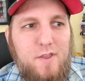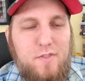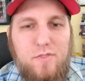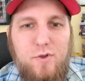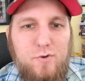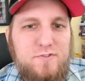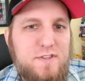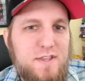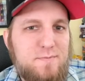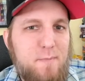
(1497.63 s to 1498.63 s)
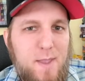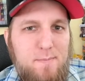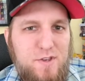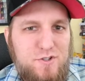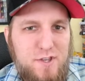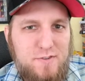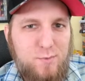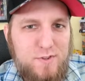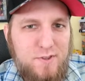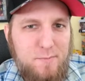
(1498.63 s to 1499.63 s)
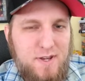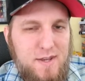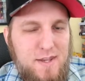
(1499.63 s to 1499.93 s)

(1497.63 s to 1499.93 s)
those things might be just what somebody